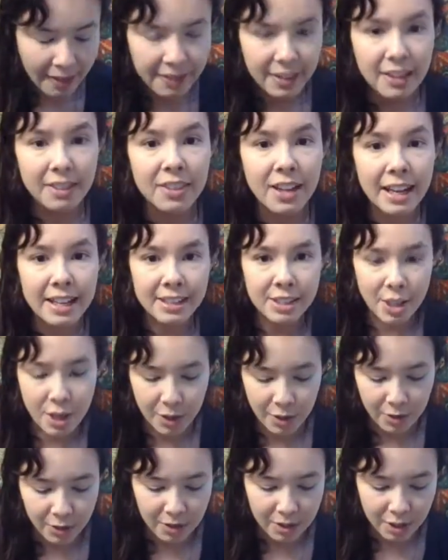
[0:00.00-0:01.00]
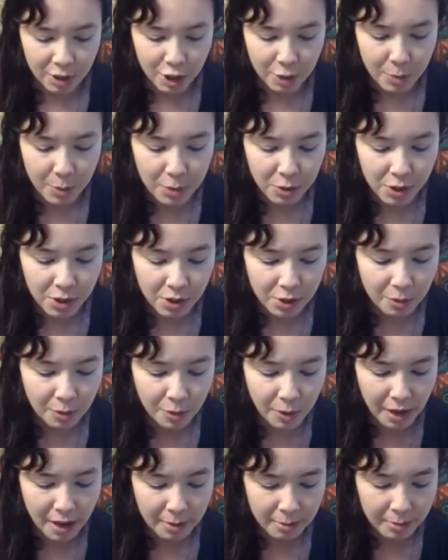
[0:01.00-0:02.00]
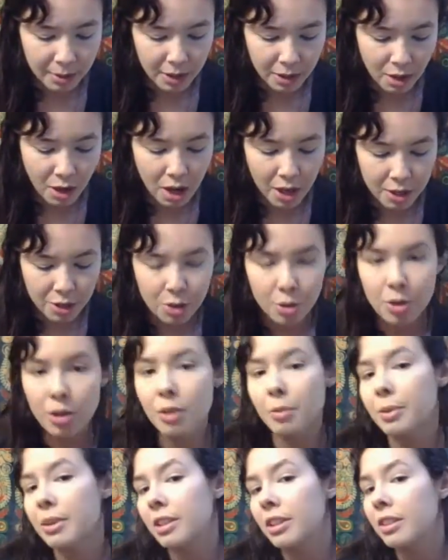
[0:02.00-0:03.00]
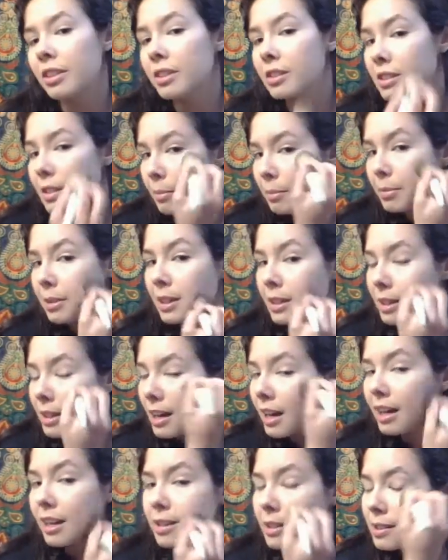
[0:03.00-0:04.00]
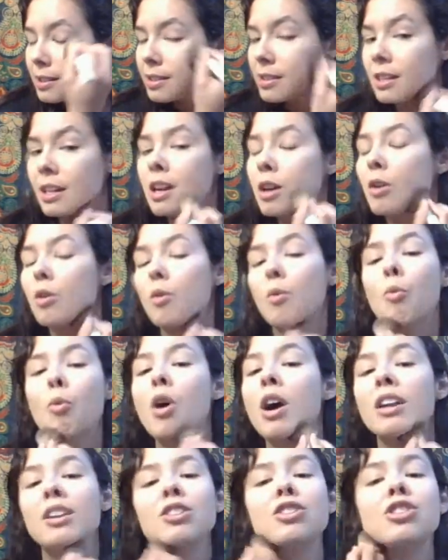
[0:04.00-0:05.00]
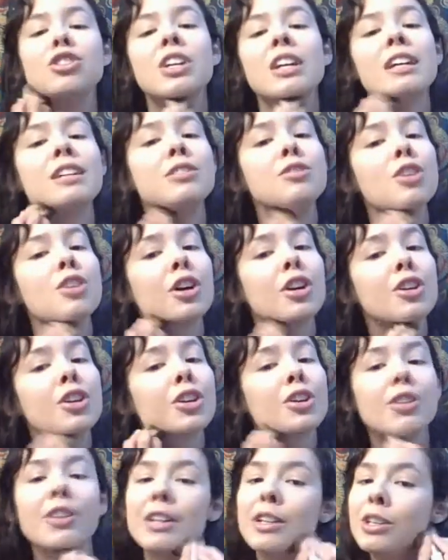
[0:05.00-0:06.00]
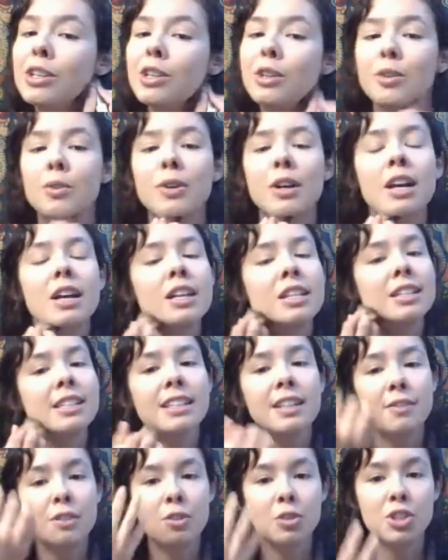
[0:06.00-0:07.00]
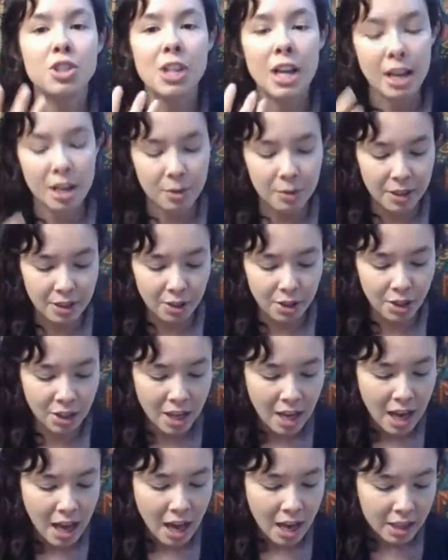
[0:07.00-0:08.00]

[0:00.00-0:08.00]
The light tone, you're supposed to contour with something that is 1 shade darker than you to give you a shadowy look.